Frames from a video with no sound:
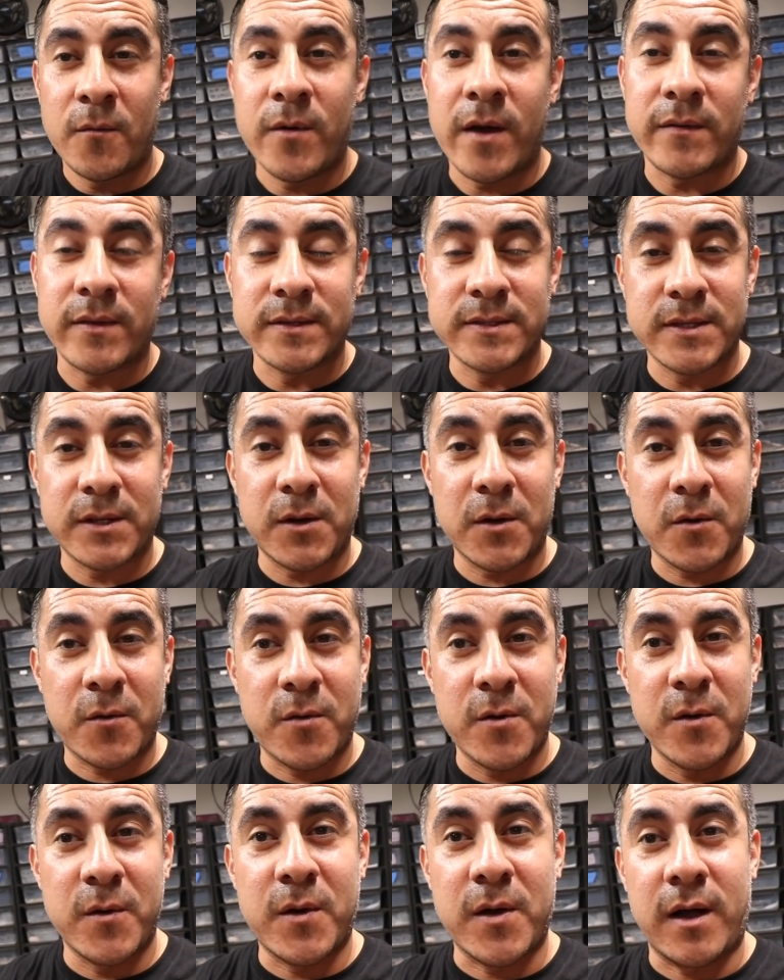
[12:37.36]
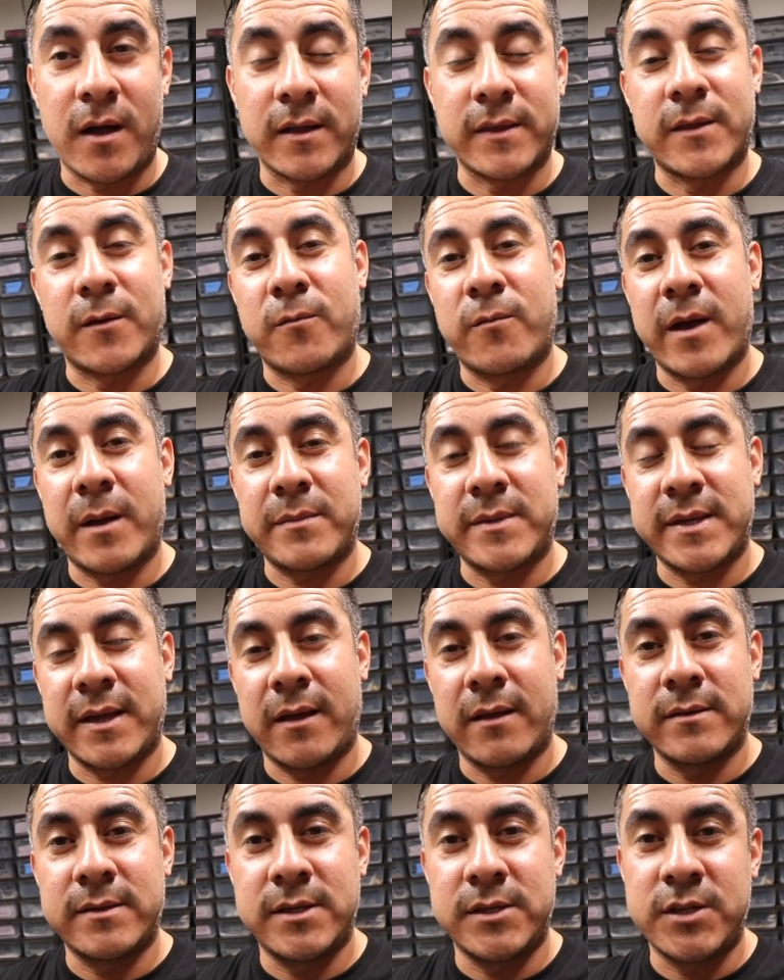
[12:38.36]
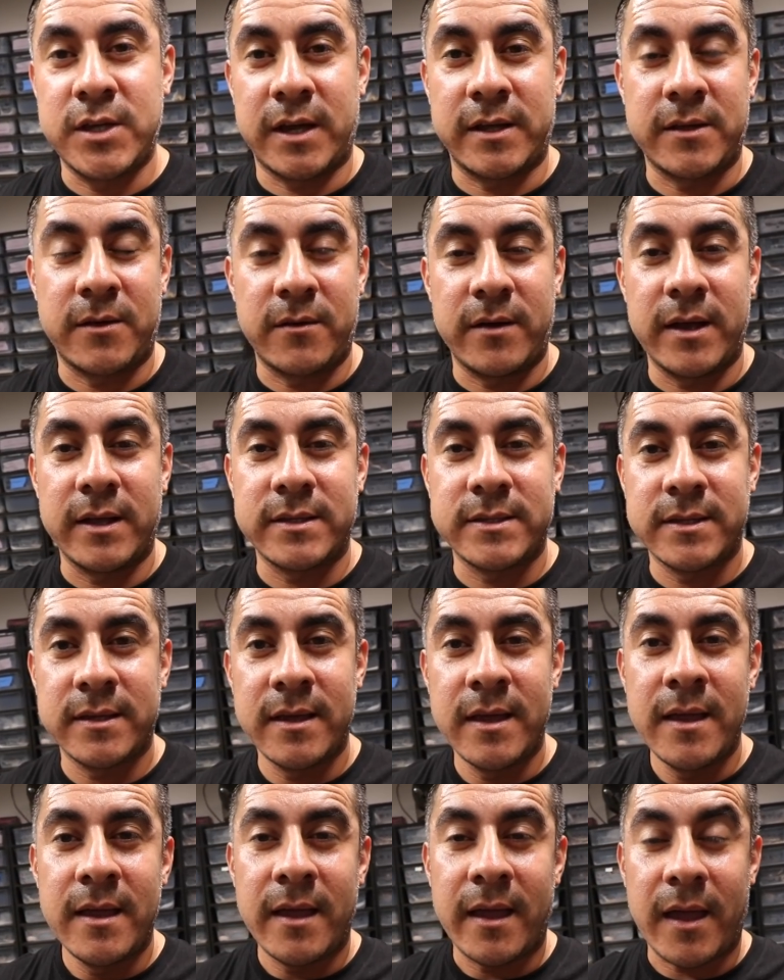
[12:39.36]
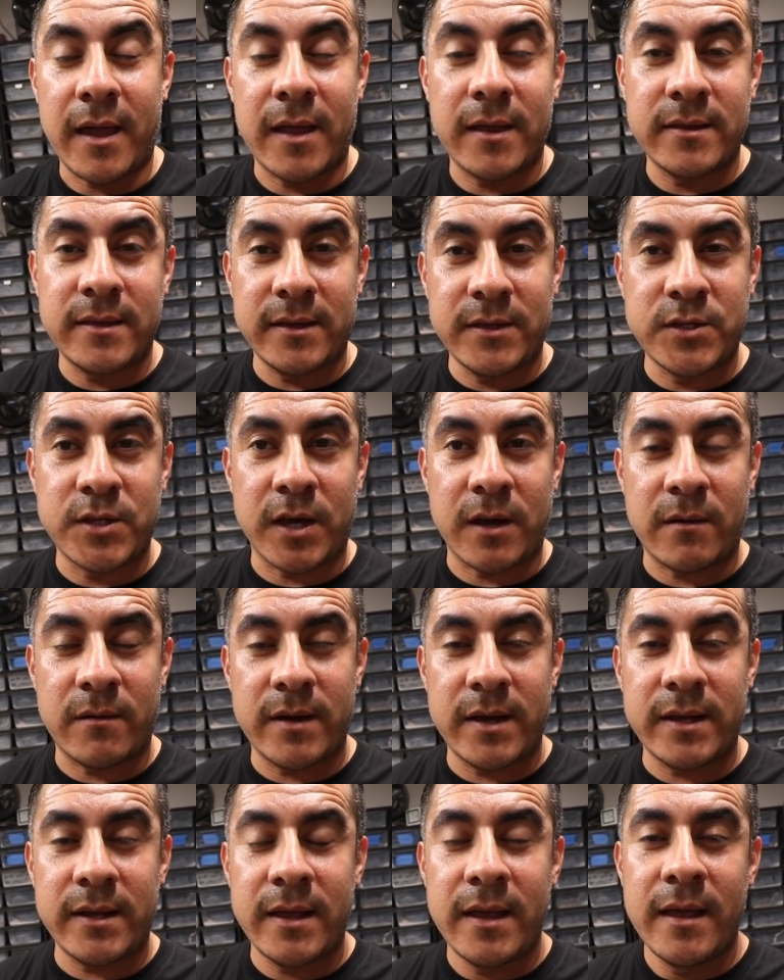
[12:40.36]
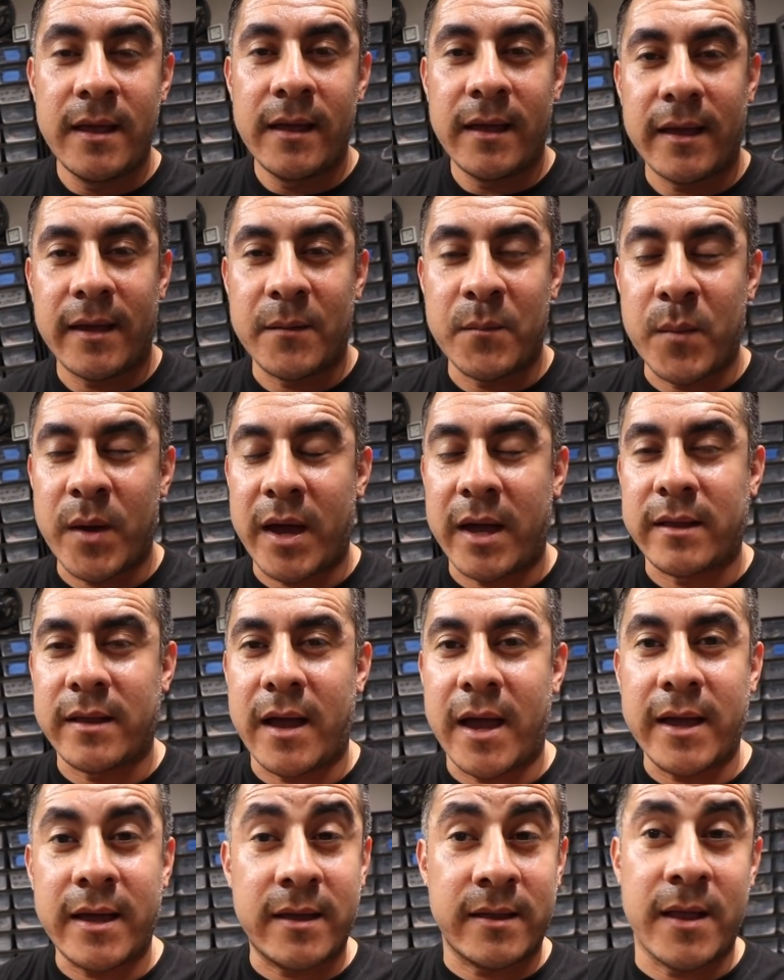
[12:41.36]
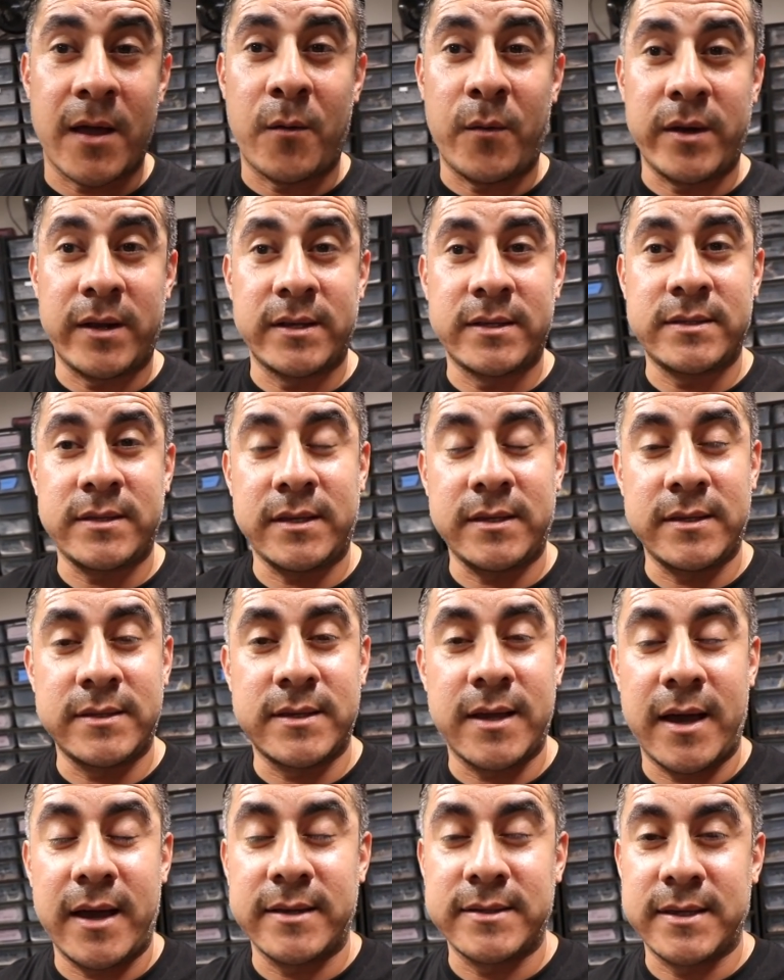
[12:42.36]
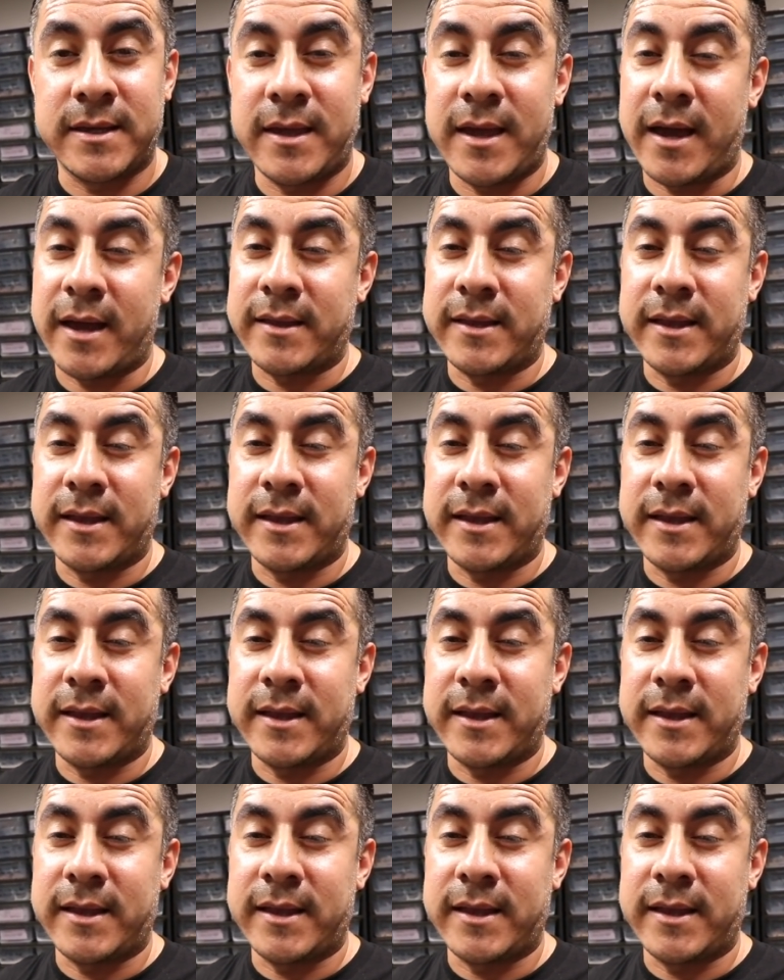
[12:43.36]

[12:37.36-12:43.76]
we have this little crew called the Reptile Degenerates, Andy Jared, and man, I cannot wait to see these guys. Again,